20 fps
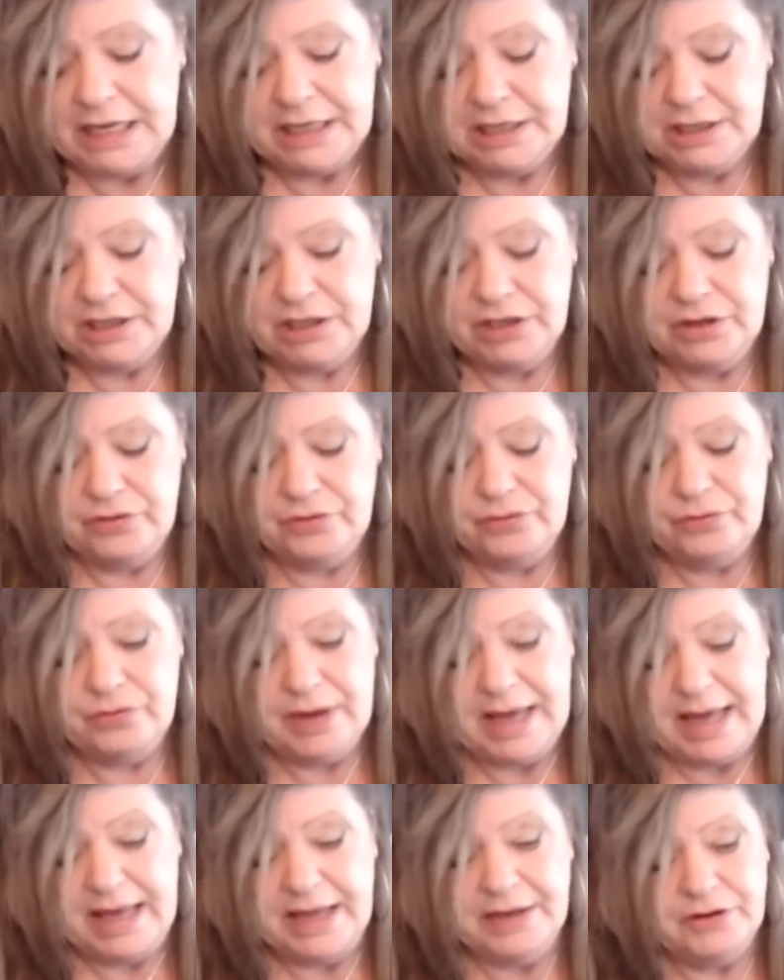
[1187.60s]
you
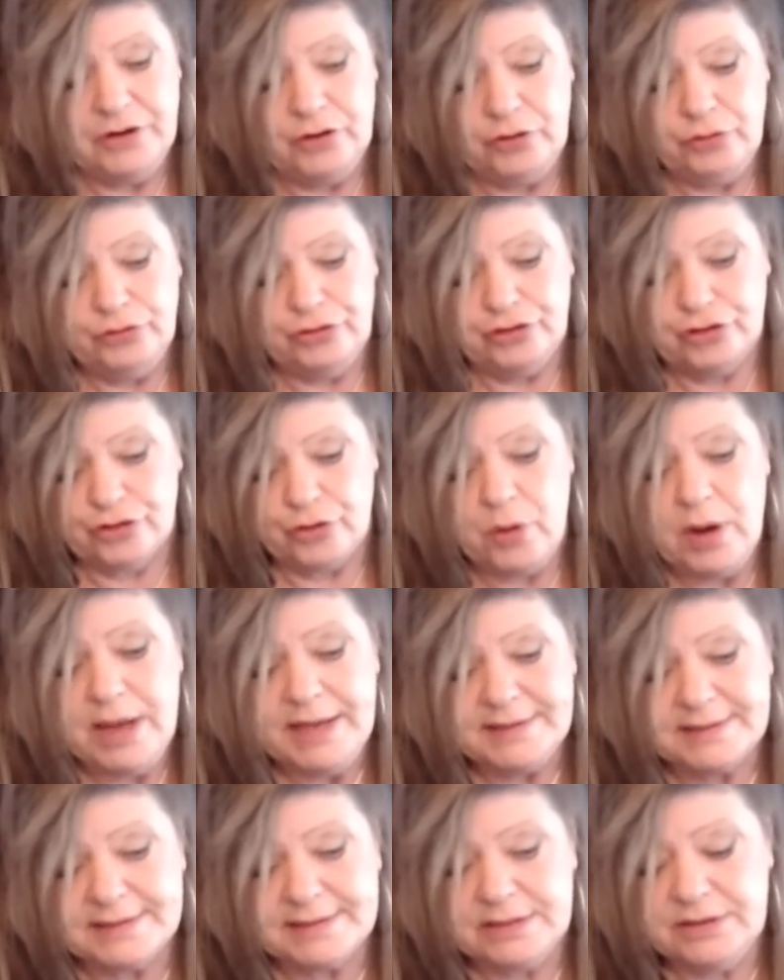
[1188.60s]
had no
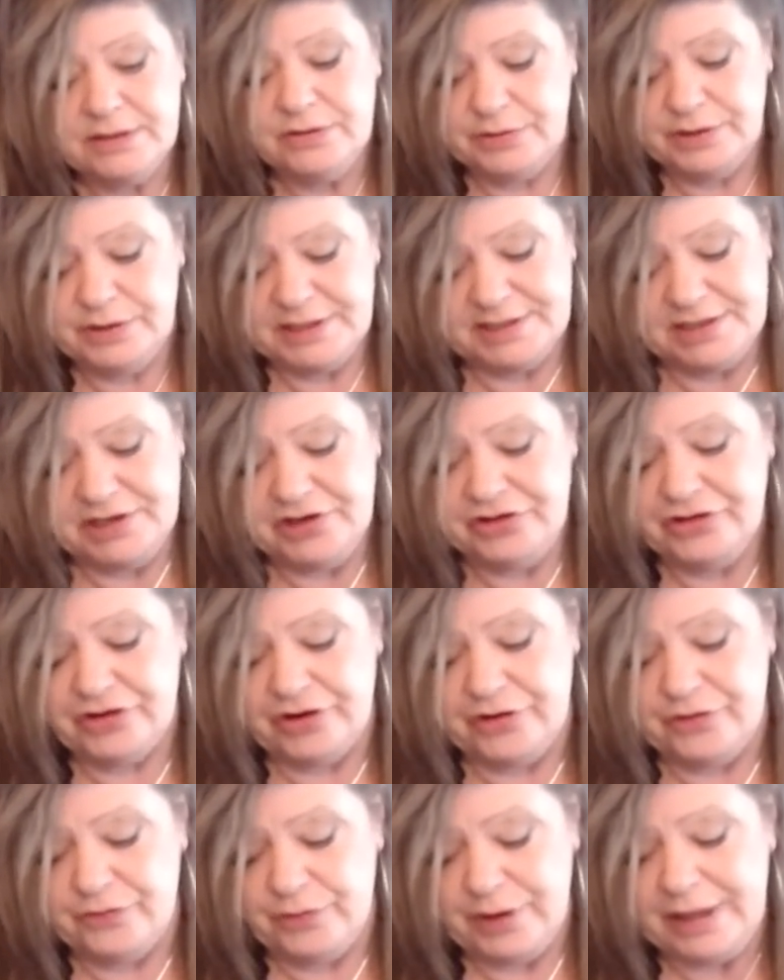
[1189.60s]
choice, no
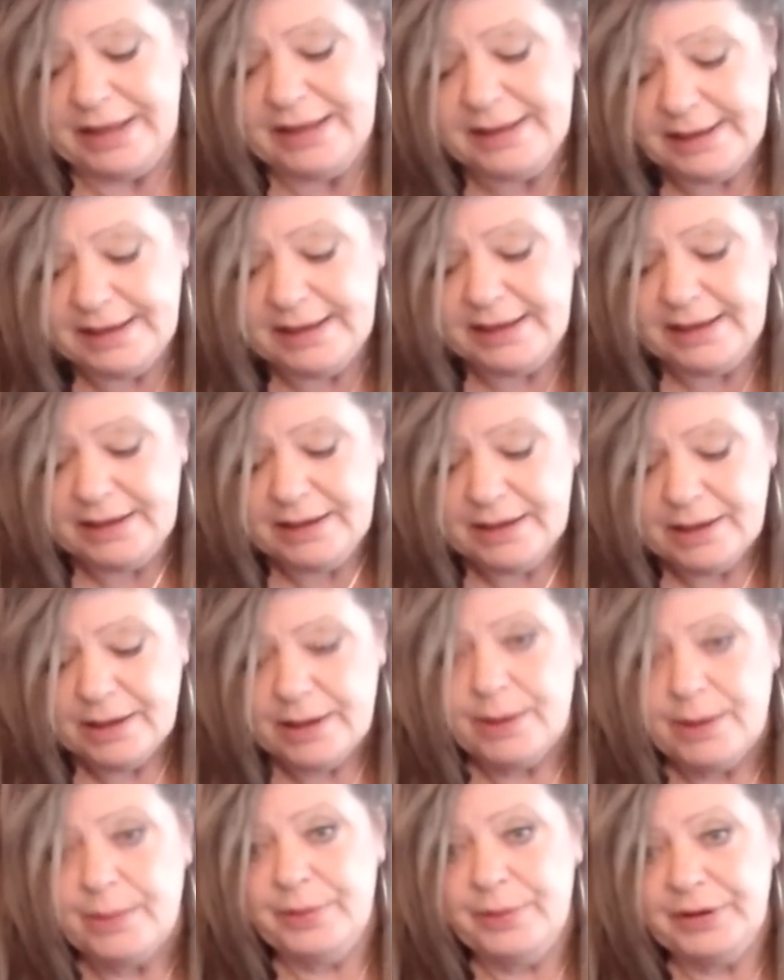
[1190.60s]
decision really,
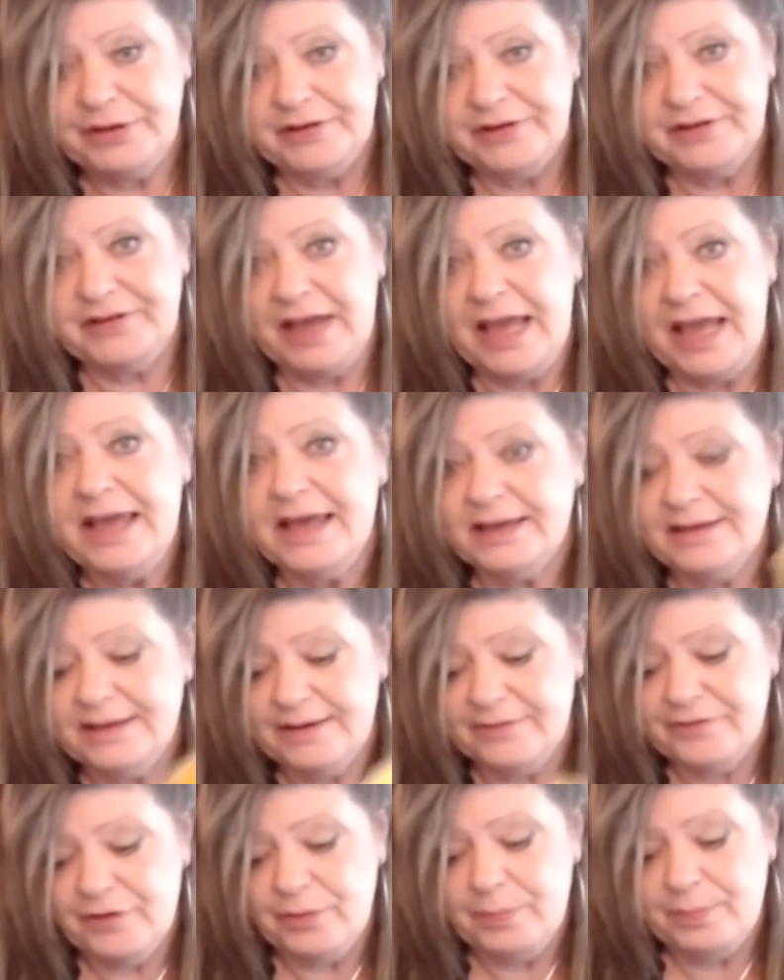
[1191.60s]
but to take a
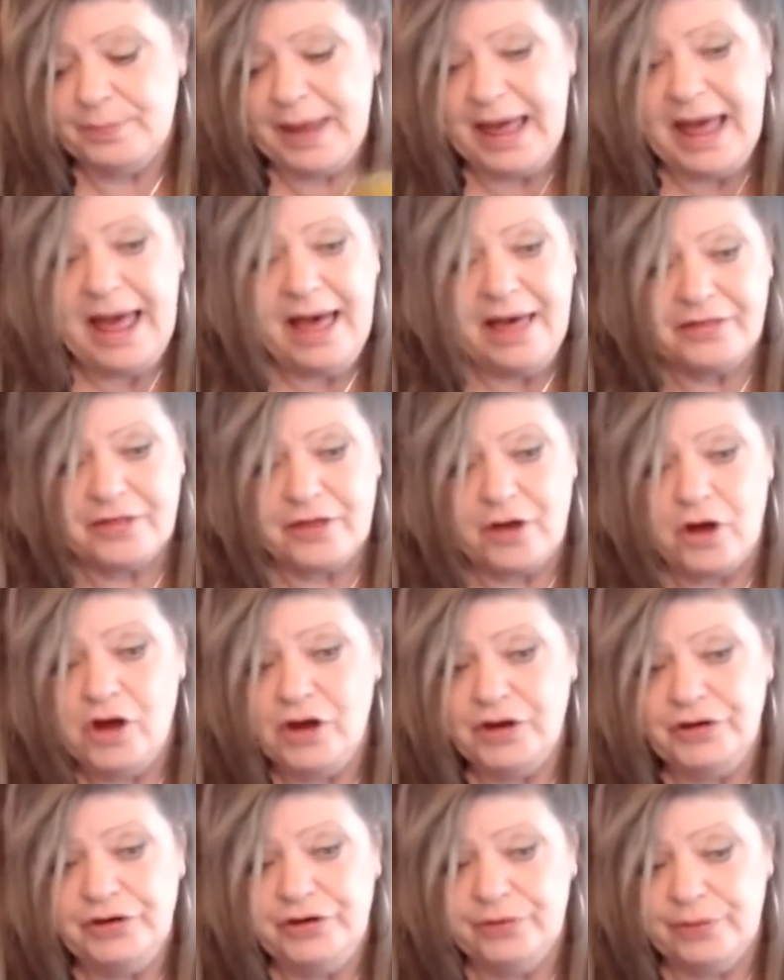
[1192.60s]
different path
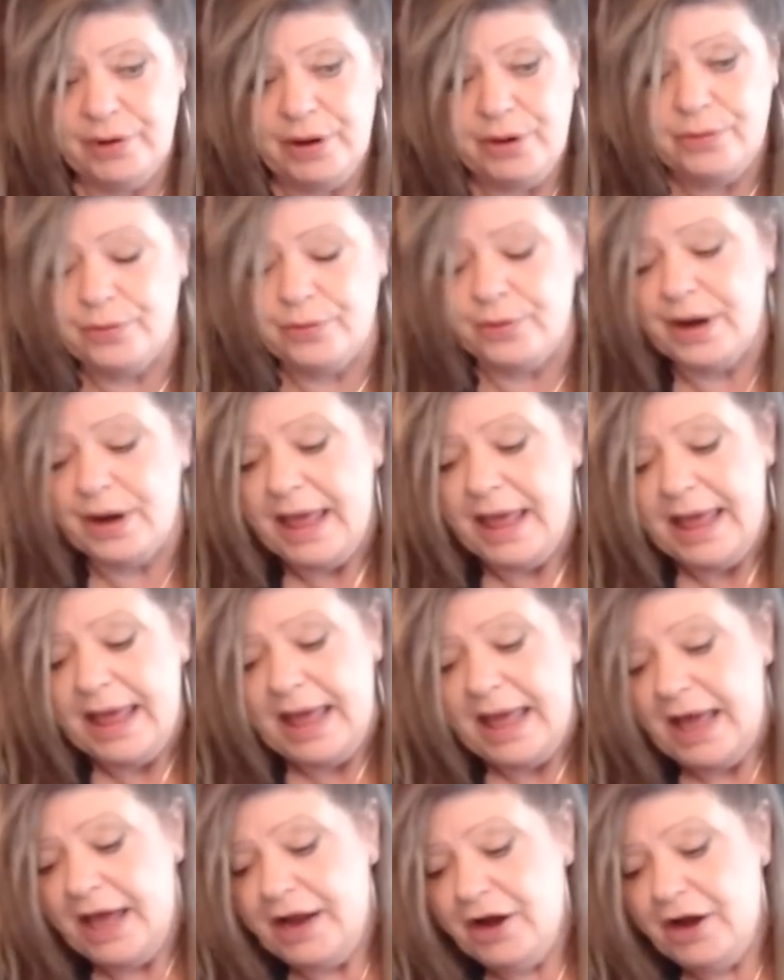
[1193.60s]
on your own
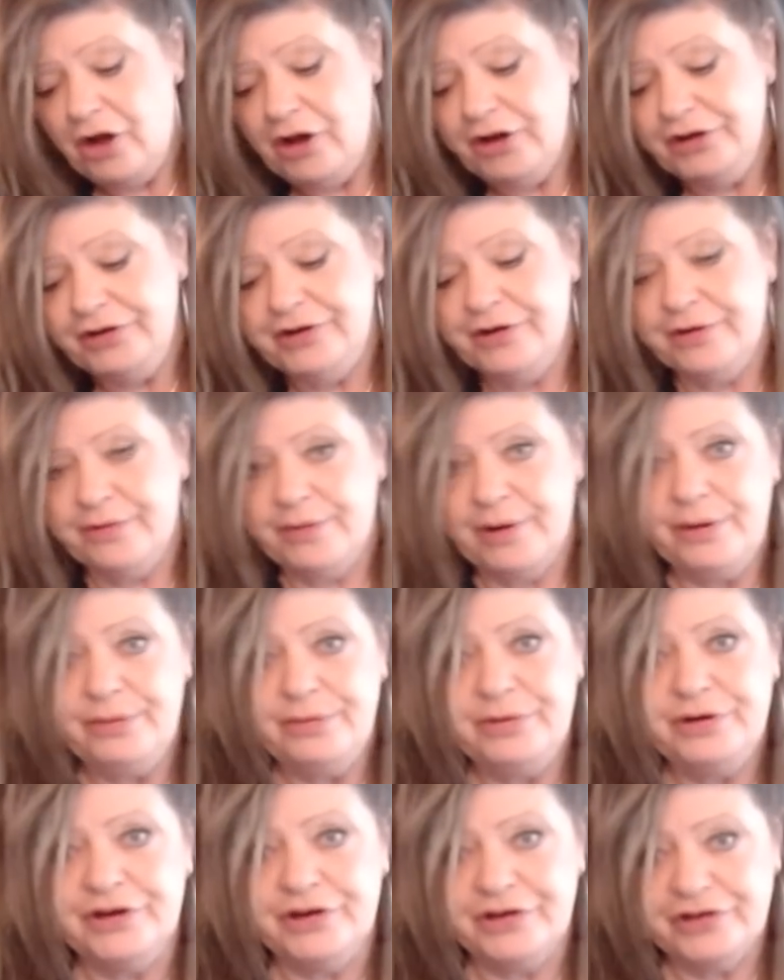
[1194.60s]
and on your
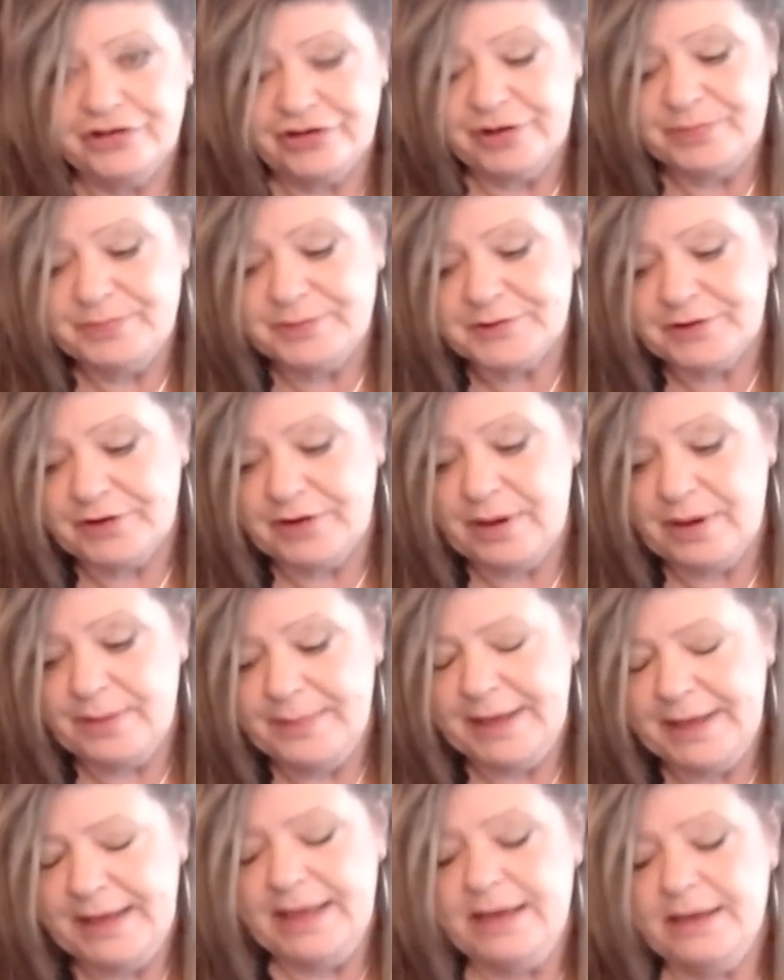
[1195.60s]
own your ships are
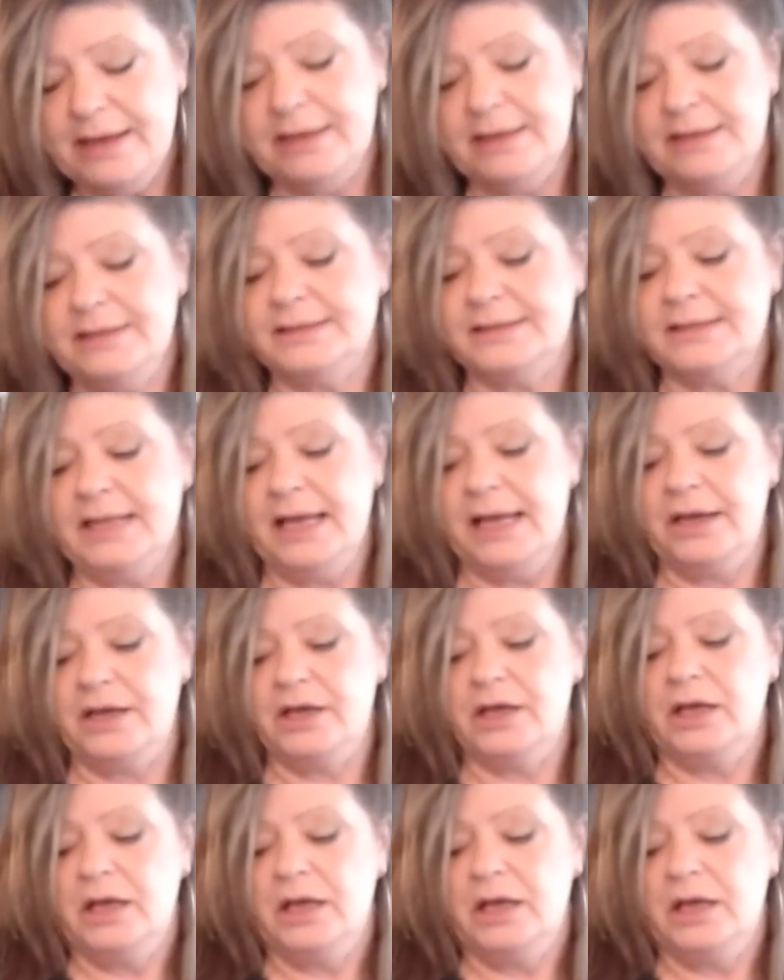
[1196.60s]
coming in. It's like